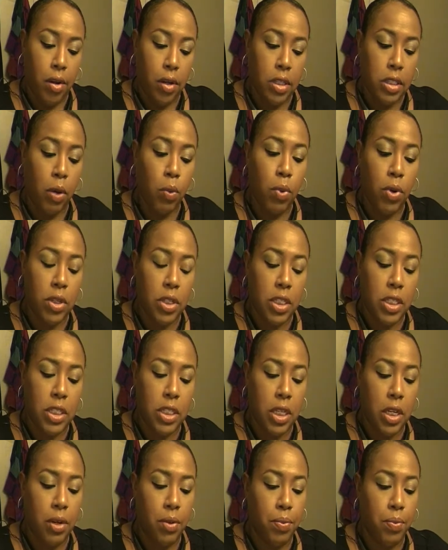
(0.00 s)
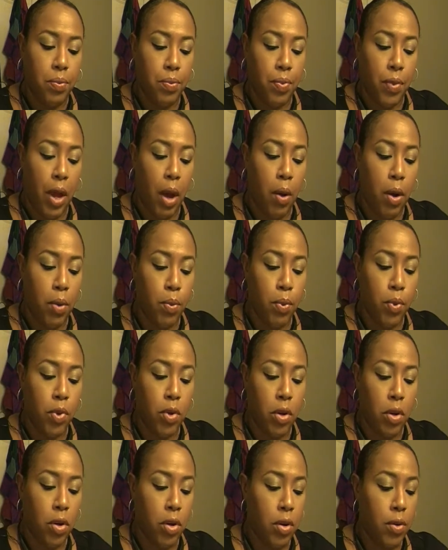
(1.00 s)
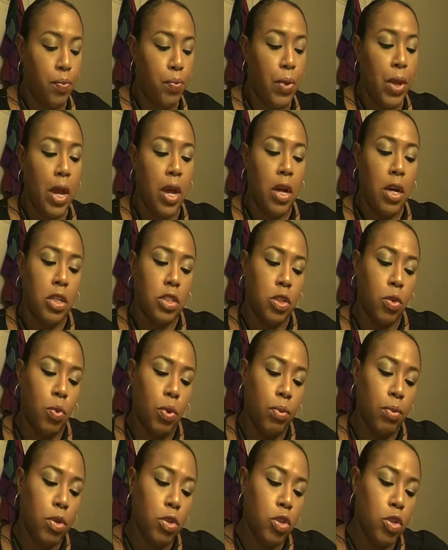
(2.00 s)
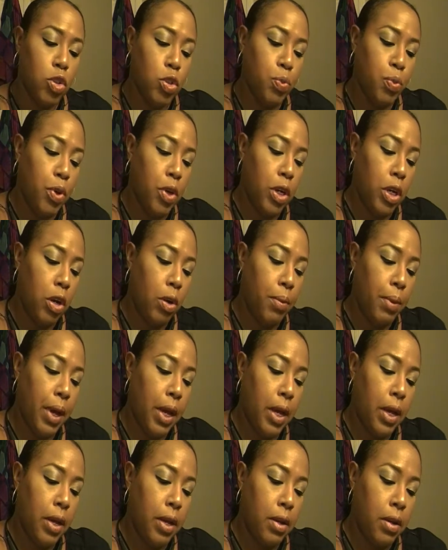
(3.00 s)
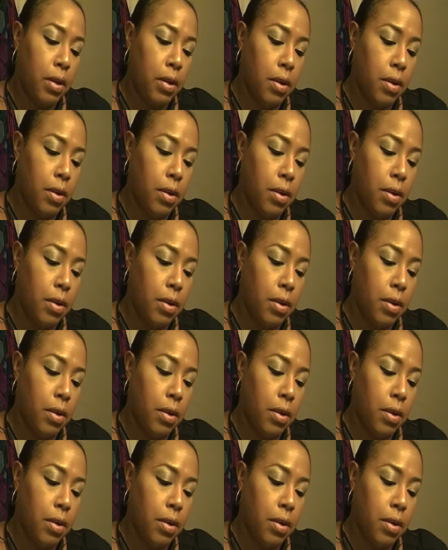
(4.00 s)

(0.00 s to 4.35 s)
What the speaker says: because I wanted to see how it would look. So what I'm gonna do is put it on my hand